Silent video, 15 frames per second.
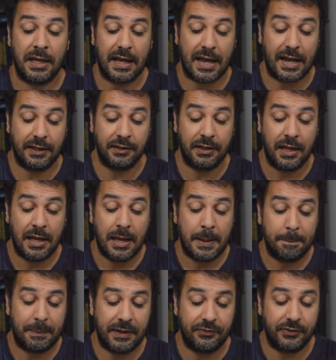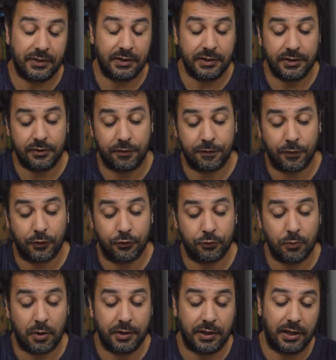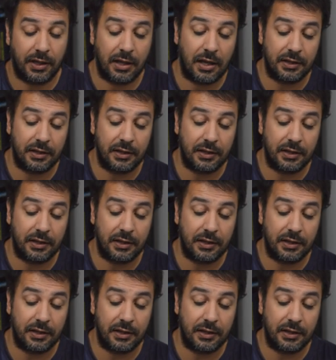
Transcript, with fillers: And basically the first one